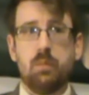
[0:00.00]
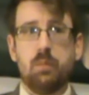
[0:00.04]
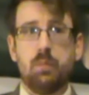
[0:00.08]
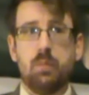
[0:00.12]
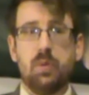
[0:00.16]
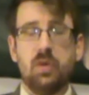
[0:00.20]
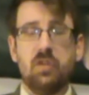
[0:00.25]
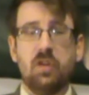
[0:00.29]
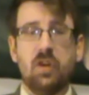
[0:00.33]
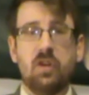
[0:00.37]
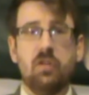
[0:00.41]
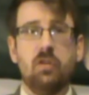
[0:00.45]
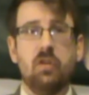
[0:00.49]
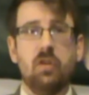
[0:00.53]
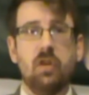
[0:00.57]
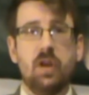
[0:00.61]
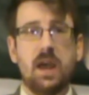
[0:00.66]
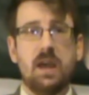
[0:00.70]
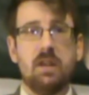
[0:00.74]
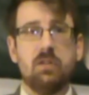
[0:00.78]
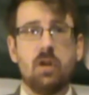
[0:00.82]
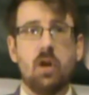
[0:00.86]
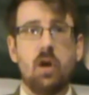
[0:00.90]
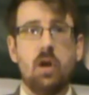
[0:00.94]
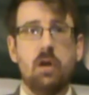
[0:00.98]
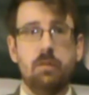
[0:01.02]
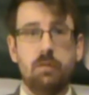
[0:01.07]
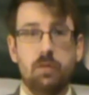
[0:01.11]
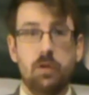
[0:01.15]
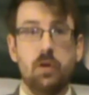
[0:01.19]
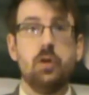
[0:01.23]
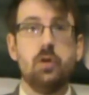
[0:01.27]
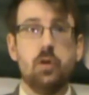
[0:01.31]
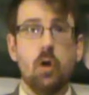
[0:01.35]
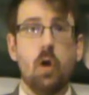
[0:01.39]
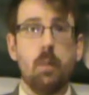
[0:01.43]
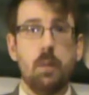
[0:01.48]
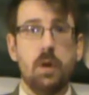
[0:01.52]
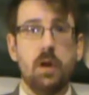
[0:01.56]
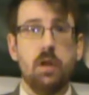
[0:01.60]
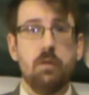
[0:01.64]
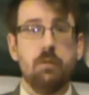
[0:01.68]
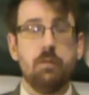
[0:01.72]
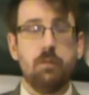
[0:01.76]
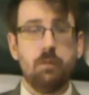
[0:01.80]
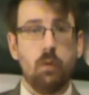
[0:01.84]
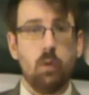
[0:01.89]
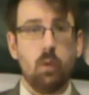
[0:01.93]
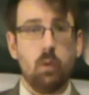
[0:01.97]
positioned as kind of the
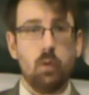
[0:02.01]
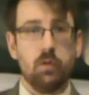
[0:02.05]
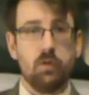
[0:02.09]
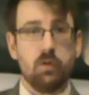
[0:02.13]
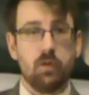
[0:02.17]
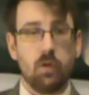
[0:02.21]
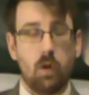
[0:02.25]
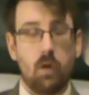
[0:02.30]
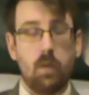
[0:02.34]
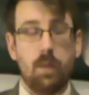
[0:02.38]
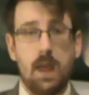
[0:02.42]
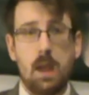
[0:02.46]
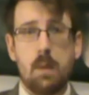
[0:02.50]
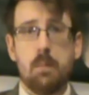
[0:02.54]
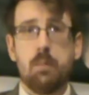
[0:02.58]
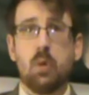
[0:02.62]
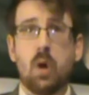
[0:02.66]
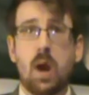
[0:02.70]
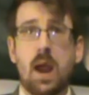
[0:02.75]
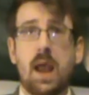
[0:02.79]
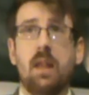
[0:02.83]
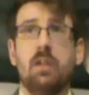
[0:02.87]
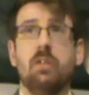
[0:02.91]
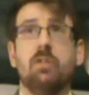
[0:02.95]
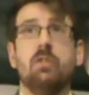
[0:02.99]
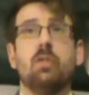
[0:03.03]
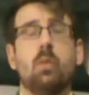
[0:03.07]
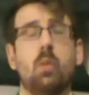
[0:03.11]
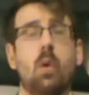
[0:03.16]
dominant force on their brands,